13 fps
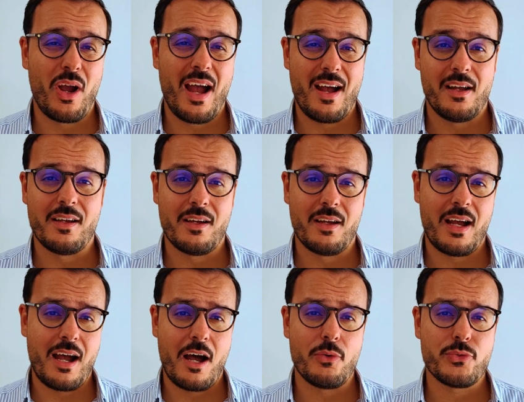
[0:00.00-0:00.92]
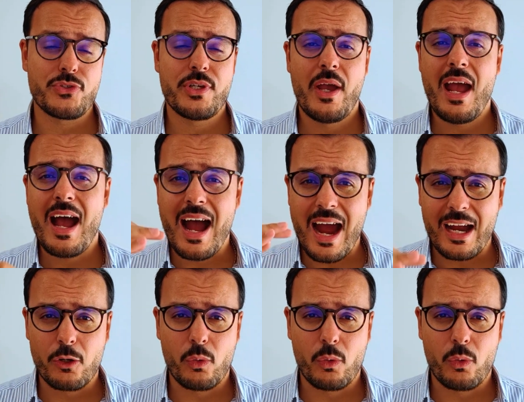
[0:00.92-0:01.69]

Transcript: house, high